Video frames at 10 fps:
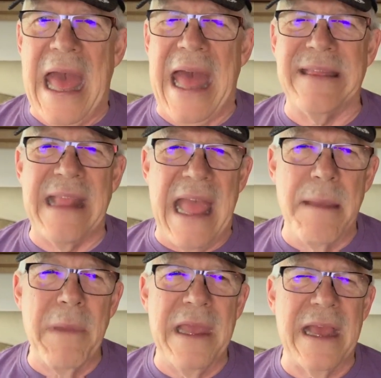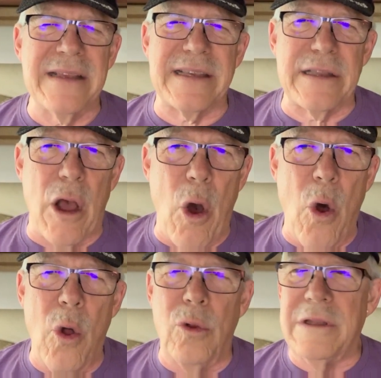And naming is an
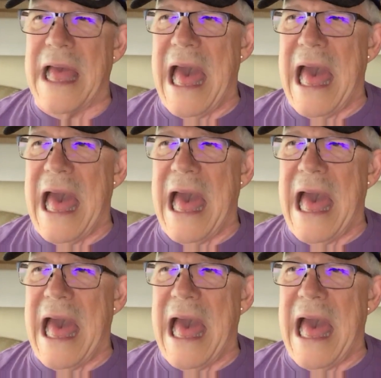old,